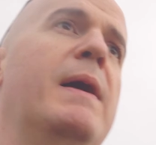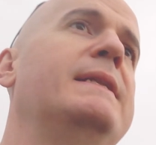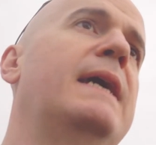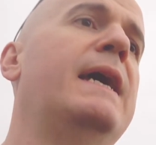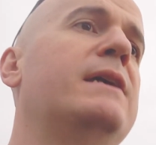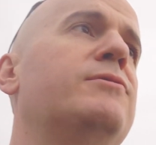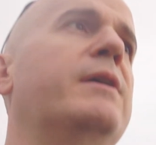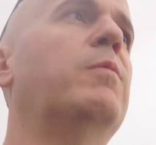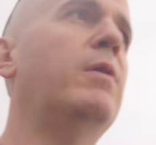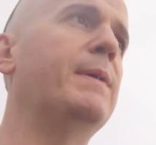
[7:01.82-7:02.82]
mind ahead,
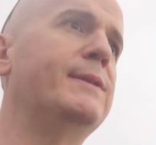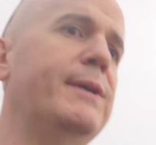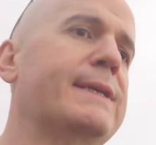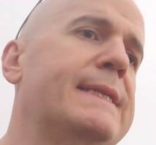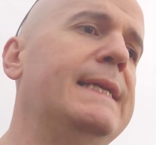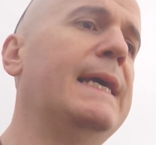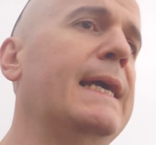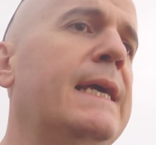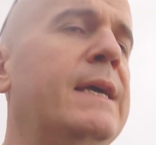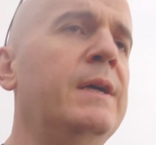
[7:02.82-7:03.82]
right, what am I doing
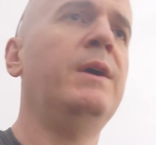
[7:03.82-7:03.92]
today?